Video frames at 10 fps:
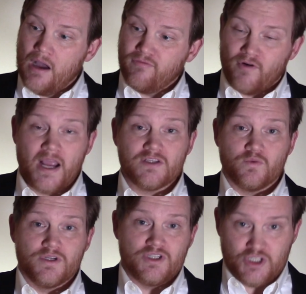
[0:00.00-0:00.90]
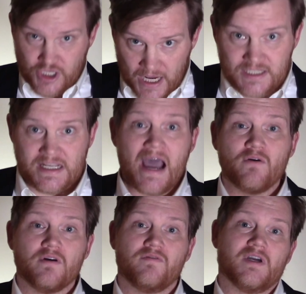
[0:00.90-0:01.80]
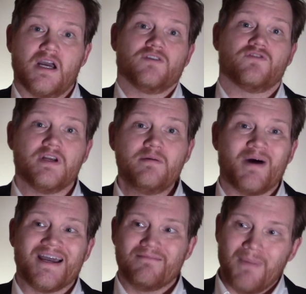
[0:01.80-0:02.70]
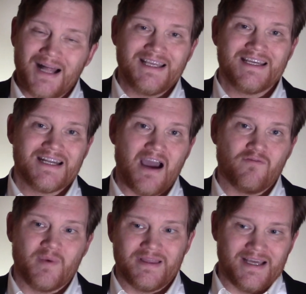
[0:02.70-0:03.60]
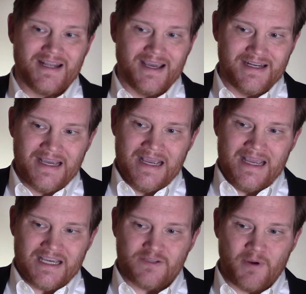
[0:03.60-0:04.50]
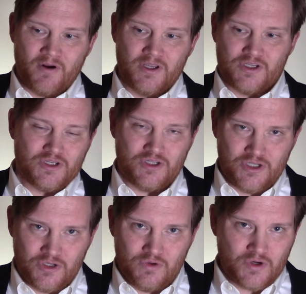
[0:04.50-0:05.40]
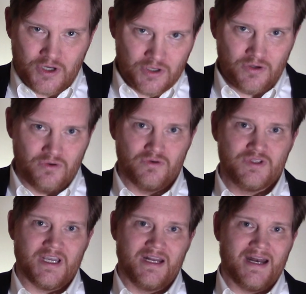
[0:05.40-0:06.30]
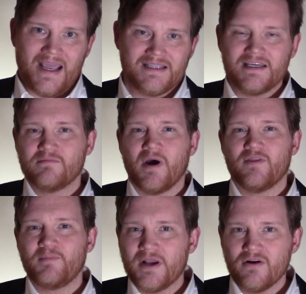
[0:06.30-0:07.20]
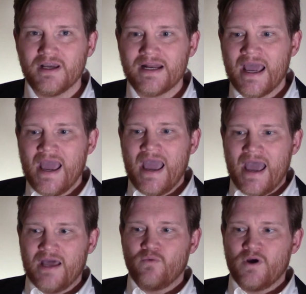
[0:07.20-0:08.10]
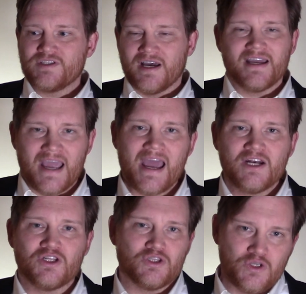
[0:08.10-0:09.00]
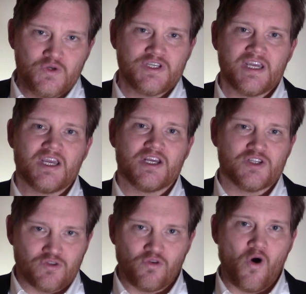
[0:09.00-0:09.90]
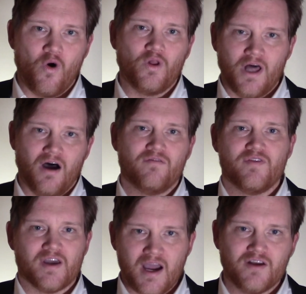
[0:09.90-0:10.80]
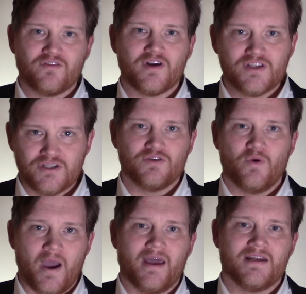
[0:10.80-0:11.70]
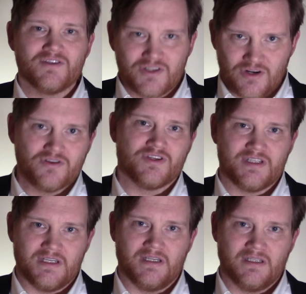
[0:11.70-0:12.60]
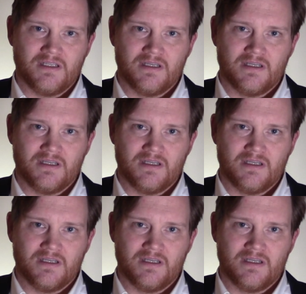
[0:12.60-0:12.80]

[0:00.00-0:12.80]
France was chased out of the country by a Malian government that had experienced two coups in an 18-month period and was again losing control of the country to an insurgency.